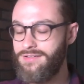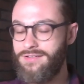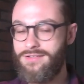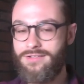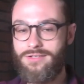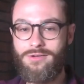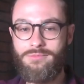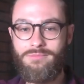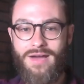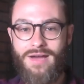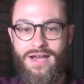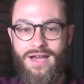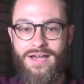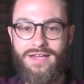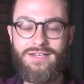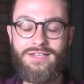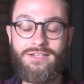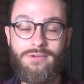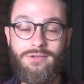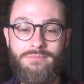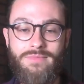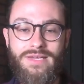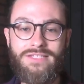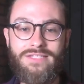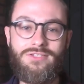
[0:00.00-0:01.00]
your mind and
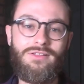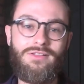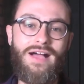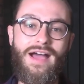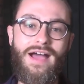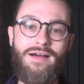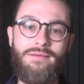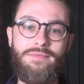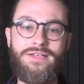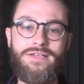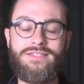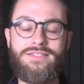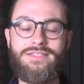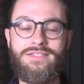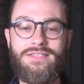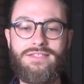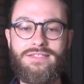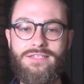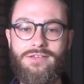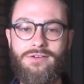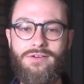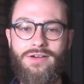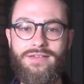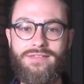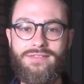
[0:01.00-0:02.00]
your mental habits. And
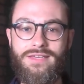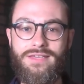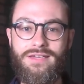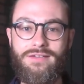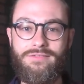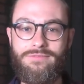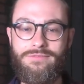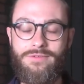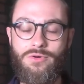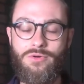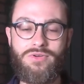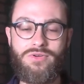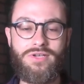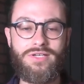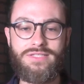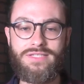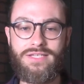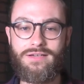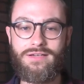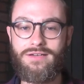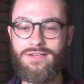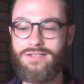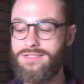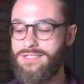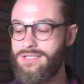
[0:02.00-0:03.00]
so I think
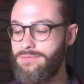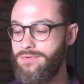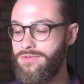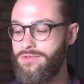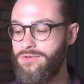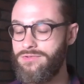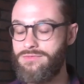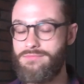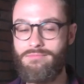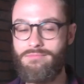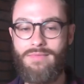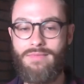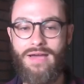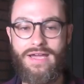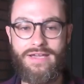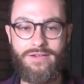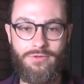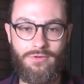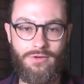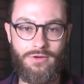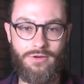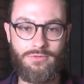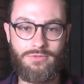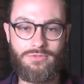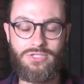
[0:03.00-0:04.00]
focusing on some of those
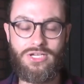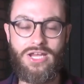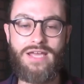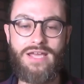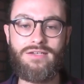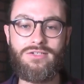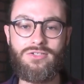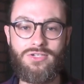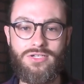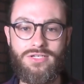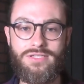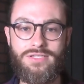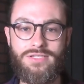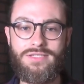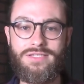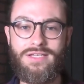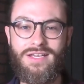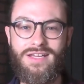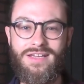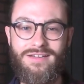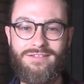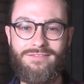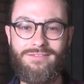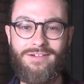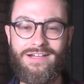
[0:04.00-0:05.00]
micro changes,
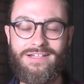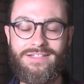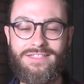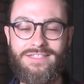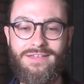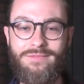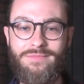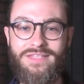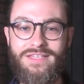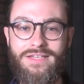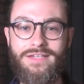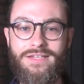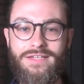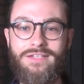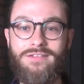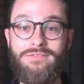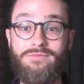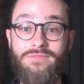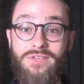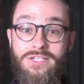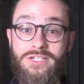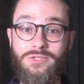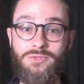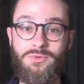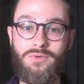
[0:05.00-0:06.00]
right? Some of the
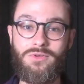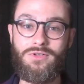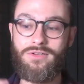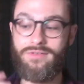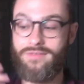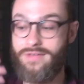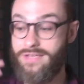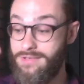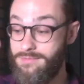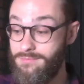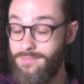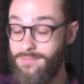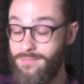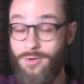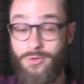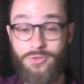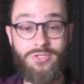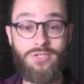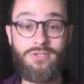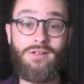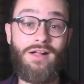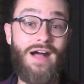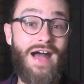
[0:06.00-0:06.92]
individual emotional